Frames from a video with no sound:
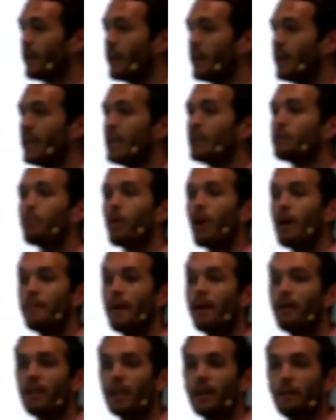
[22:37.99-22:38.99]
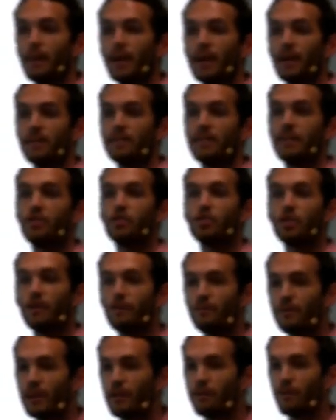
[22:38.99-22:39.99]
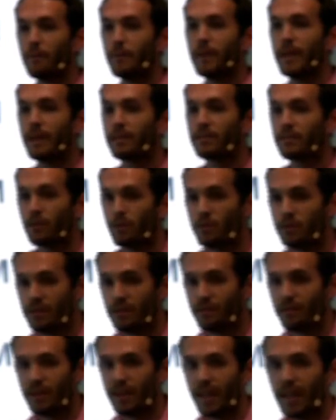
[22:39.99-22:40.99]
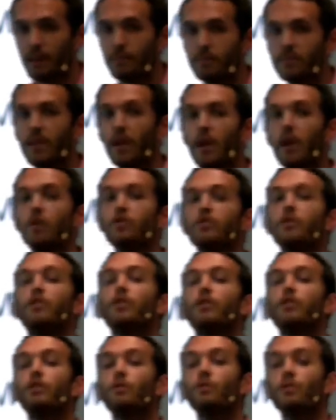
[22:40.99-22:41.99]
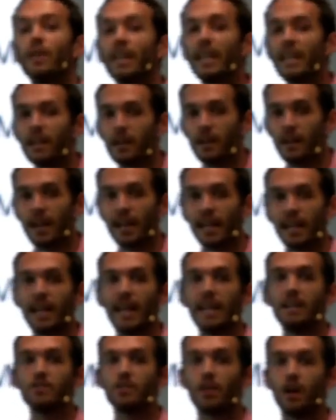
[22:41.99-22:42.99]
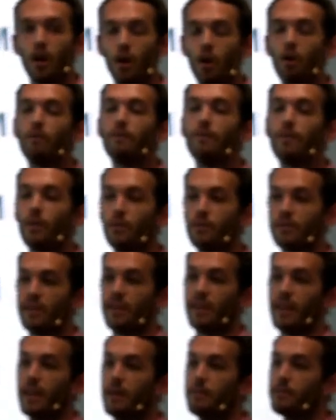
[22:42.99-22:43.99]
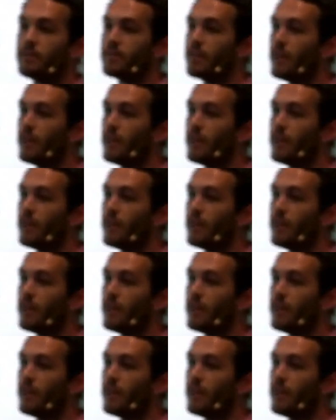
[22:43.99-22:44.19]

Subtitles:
is primarily because in shifting from the exclusive claims to the unique nature of those claims,